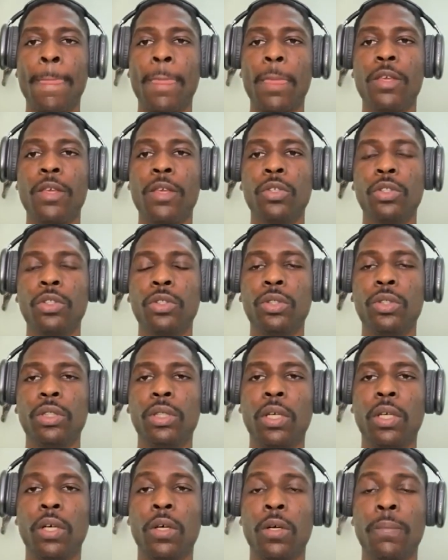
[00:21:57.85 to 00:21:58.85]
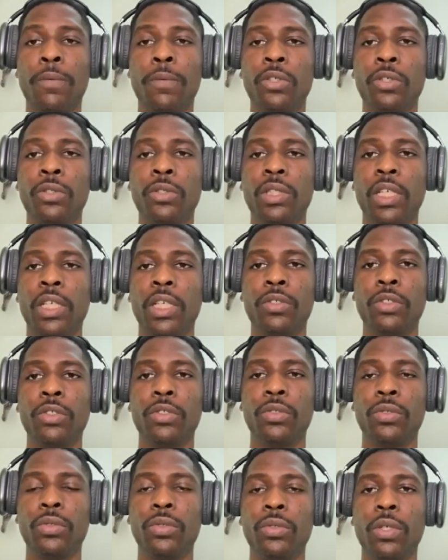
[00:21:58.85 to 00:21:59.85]
It also boils down
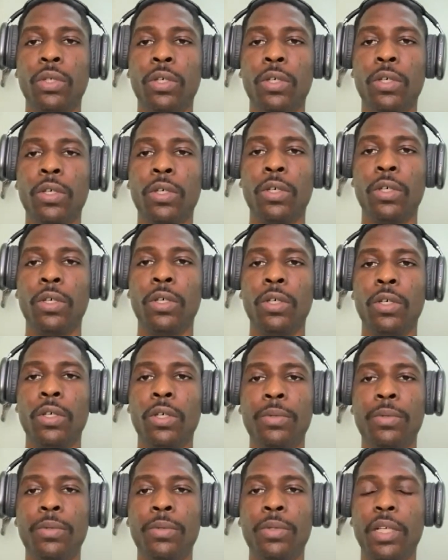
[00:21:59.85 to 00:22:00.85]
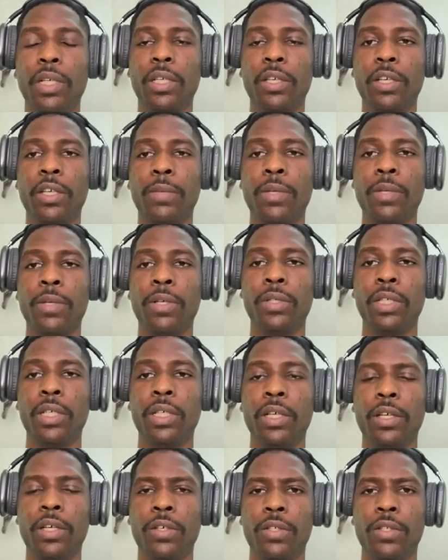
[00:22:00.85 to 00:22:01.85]
to people care about
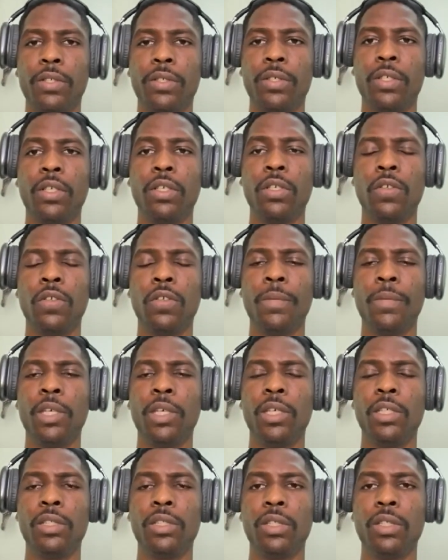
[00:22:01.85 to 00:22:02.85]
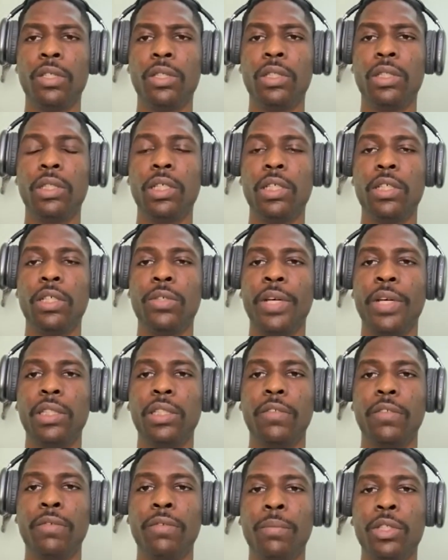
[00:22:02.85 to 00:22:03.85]
their health, making sure they share the right
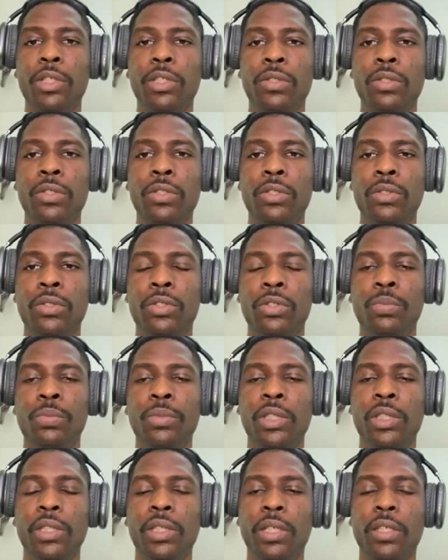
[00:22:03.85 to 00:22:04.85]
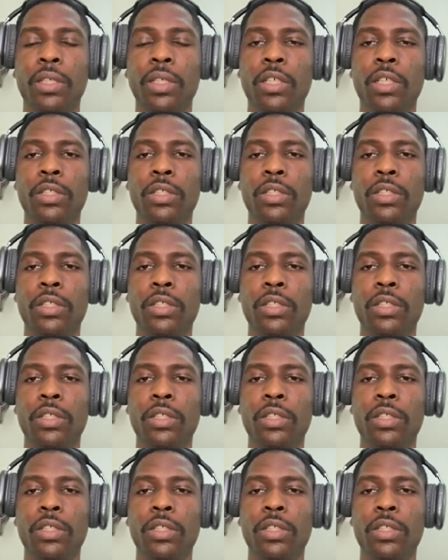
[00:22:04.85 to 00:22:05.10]
information on social media.